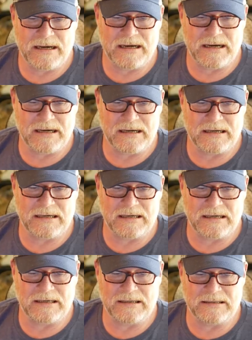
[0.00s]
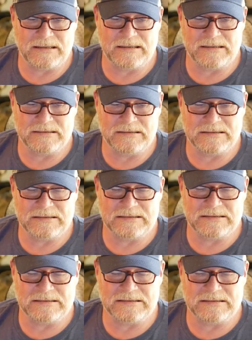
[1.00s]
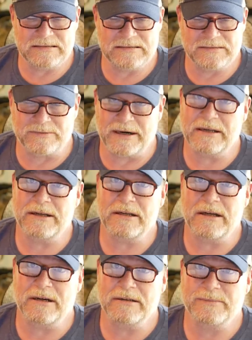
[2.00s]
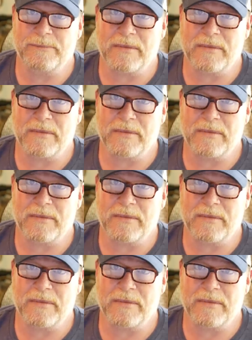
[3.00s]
uh, ran a little long.